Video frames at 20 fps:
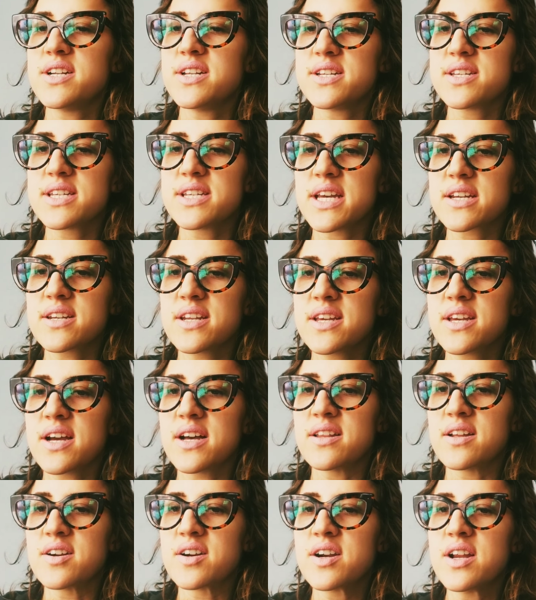in
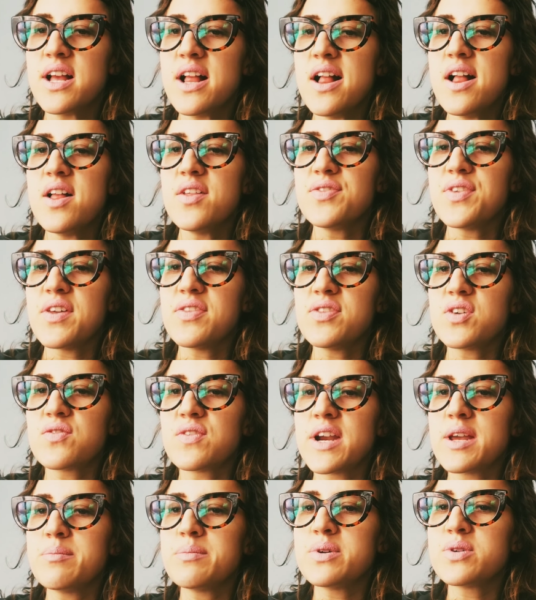technicolor. Then the
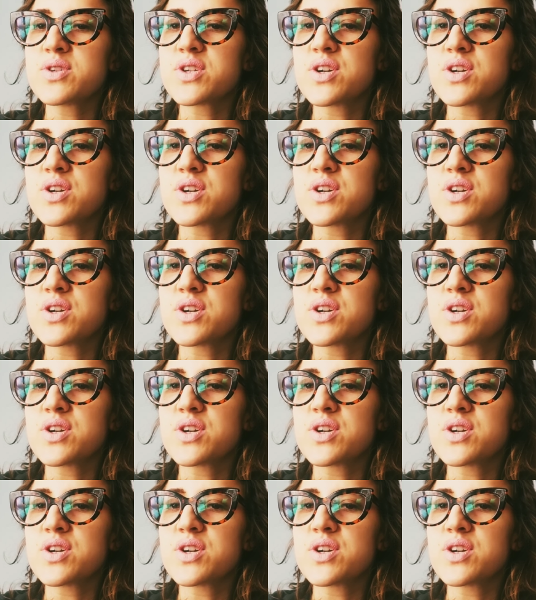rainbows